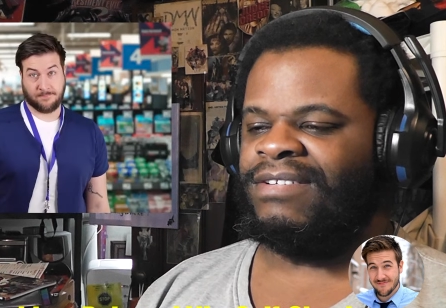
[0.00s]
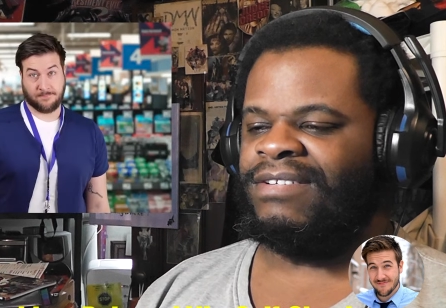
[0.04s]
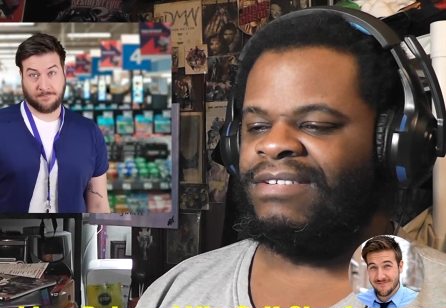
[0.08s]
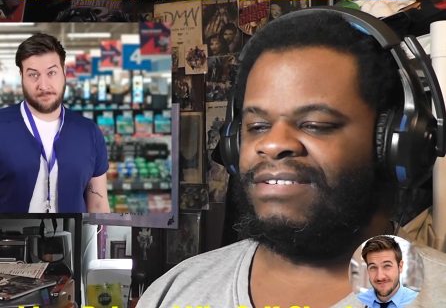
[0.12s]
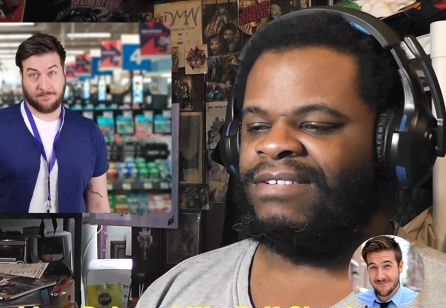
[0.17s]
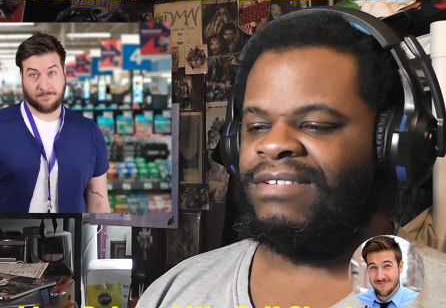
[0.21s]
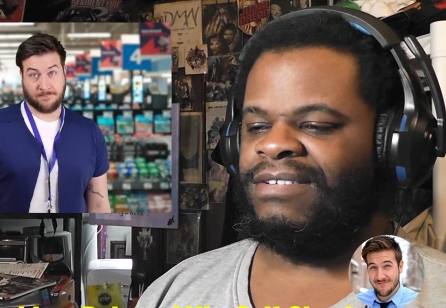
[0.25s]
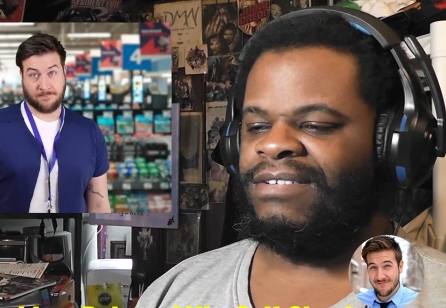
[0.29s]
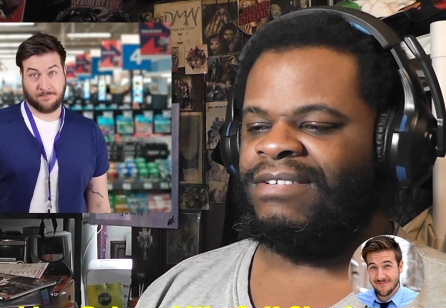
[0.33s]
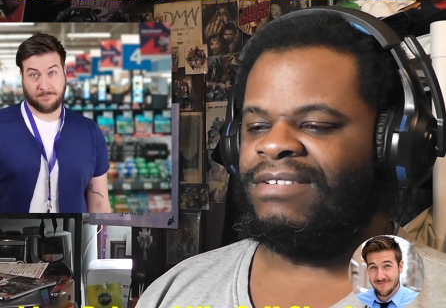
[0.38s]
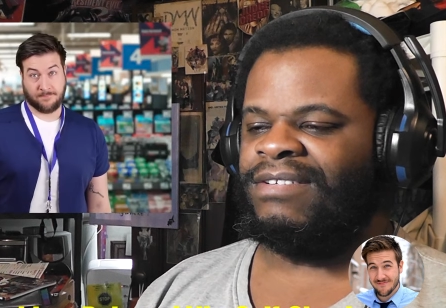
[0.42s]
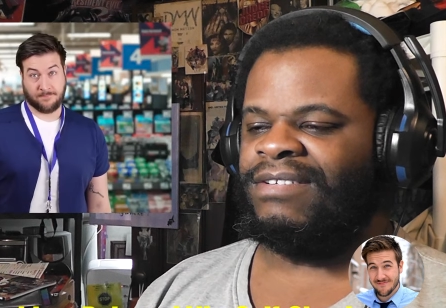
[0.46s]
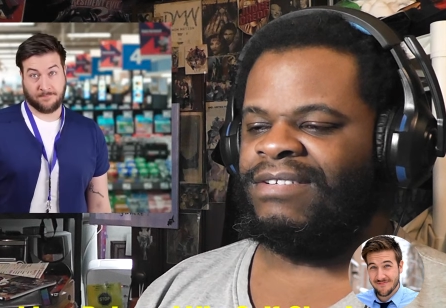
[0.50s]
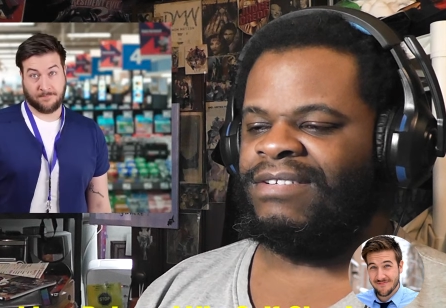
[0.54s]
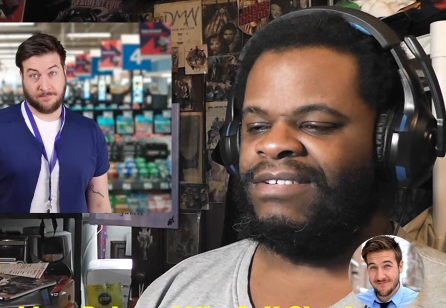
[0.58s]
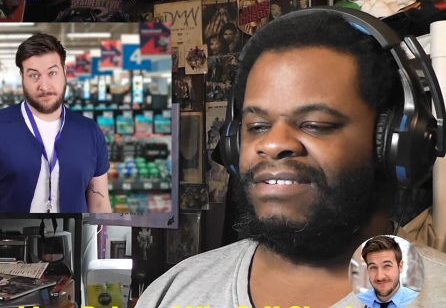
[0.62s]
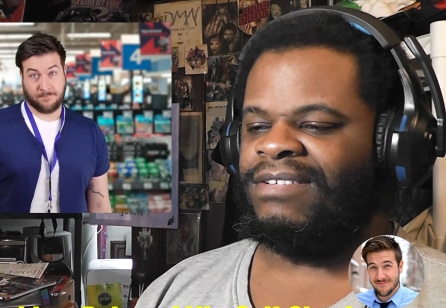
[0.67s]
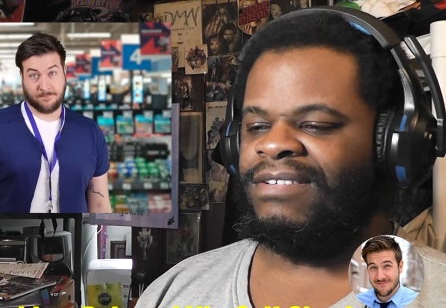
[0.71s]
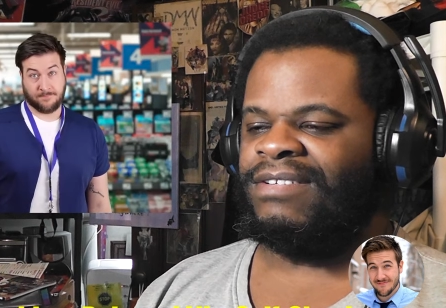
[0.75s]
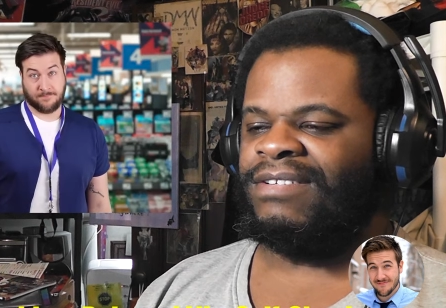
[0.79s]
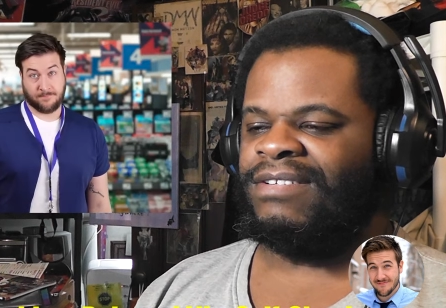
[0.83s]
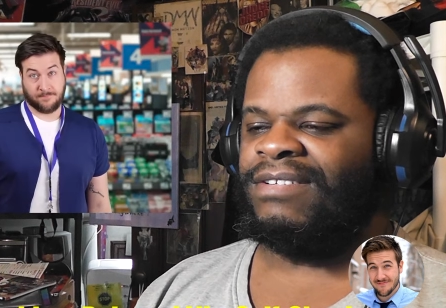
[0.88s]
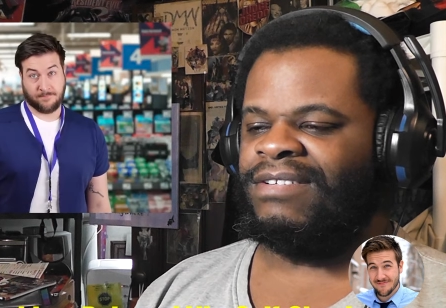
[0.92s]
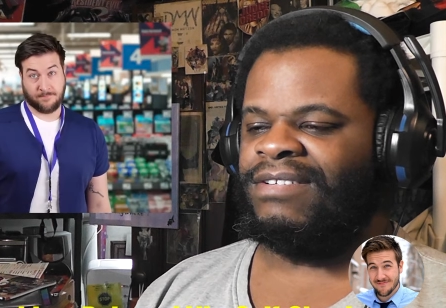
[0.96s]

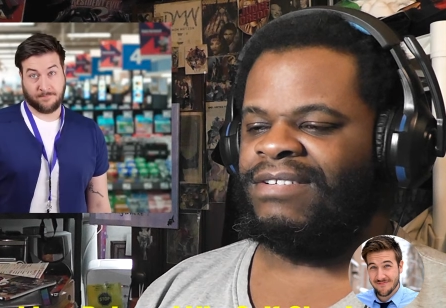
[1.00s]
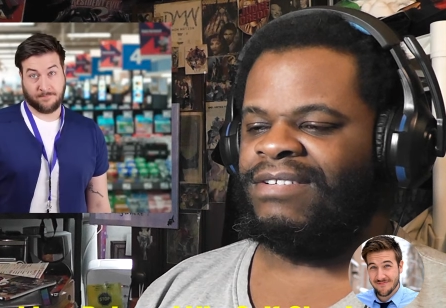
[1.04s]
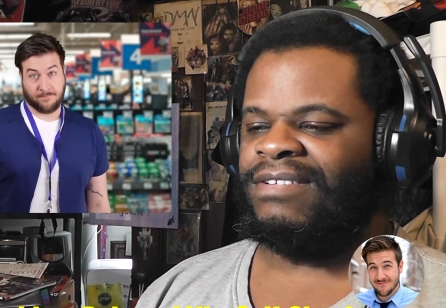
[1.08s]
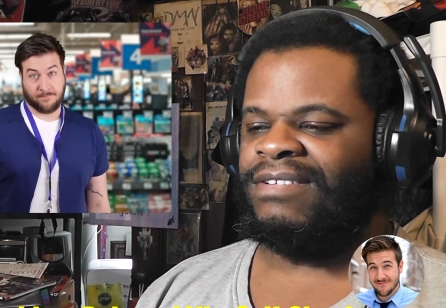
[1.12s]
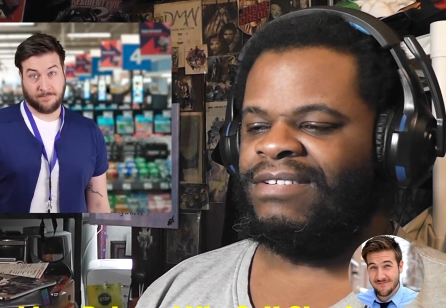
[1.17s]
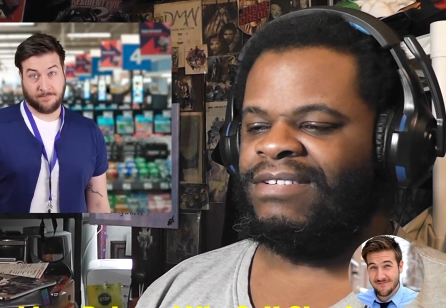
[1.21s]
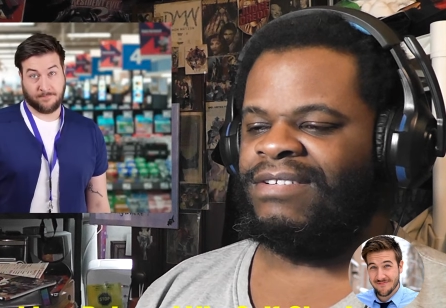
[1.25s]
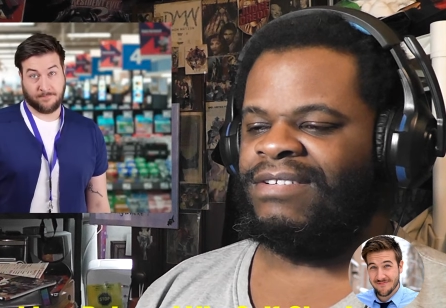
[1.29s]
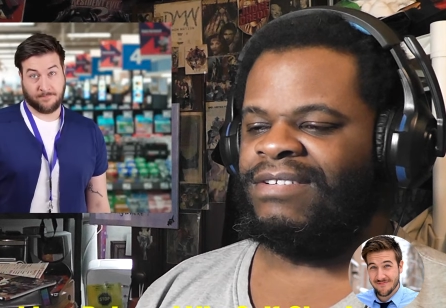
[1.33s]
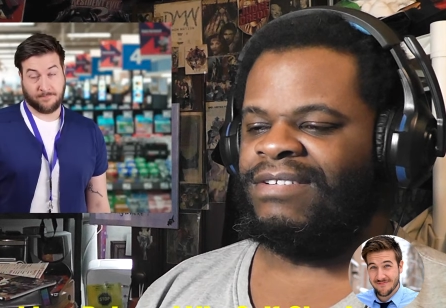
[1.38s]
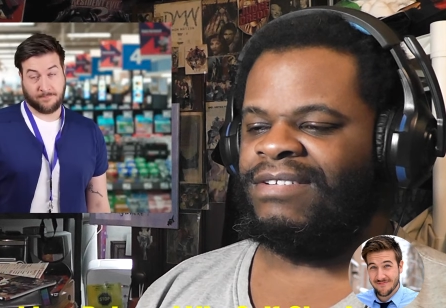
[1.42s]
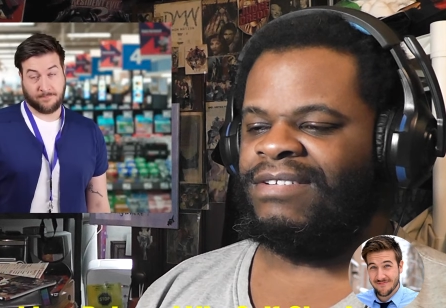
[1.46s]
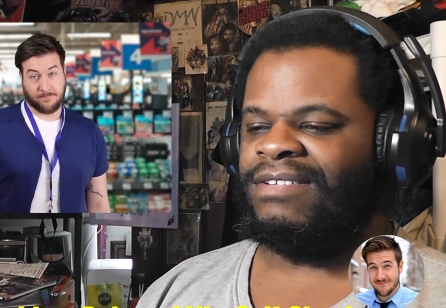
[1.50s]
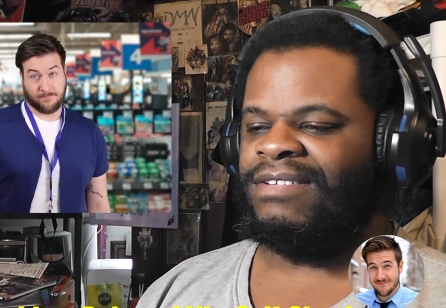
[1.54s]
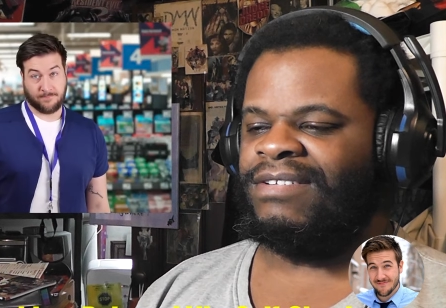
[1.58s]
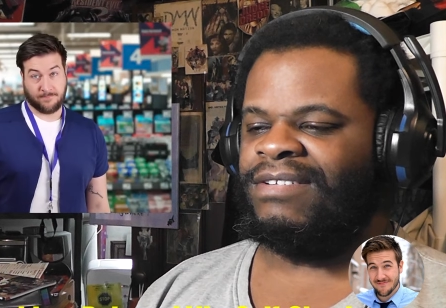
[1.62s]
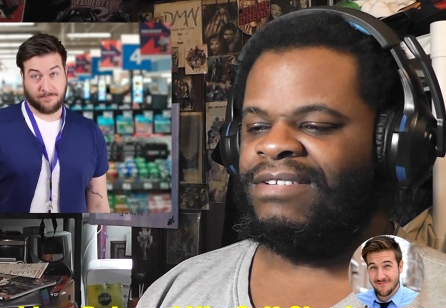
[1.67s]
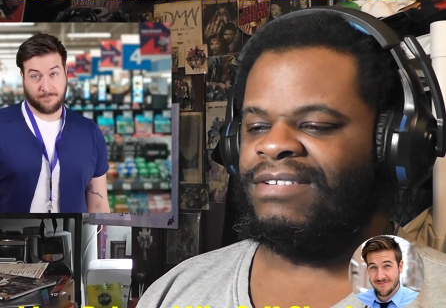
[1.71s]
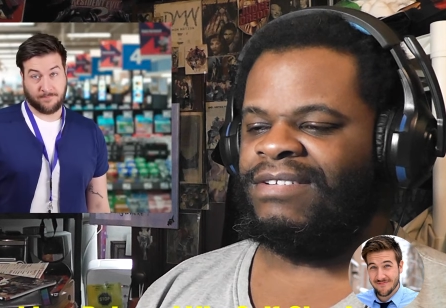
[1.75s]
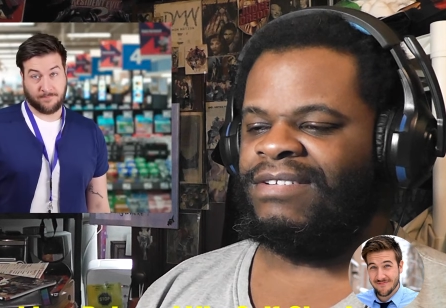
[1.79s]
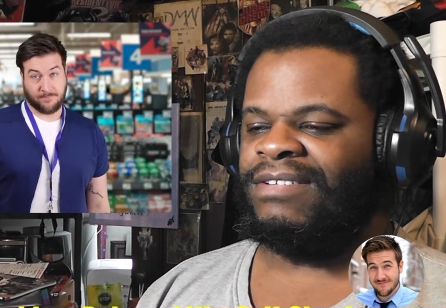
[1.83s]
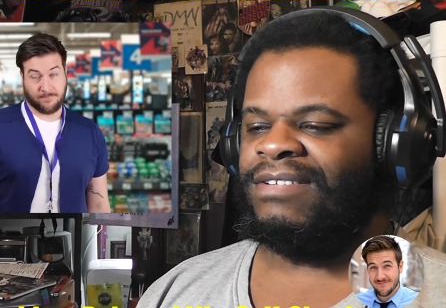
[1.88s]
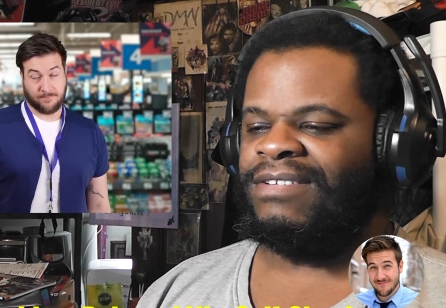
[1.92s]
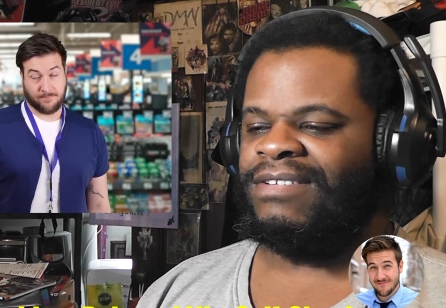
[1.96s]

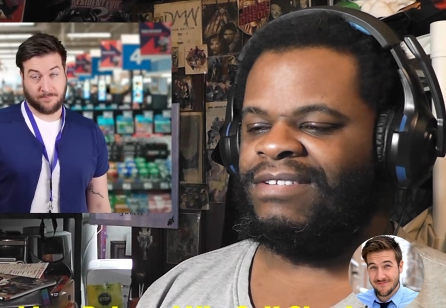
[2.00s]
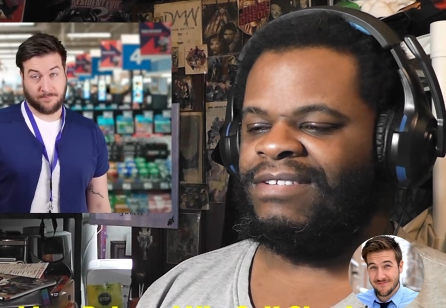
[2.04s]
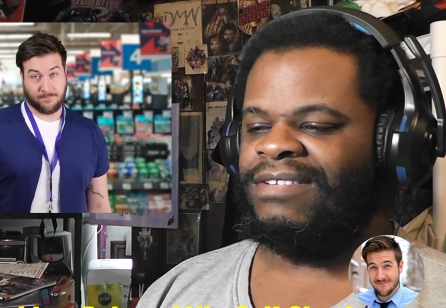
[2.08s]
Nothing is said.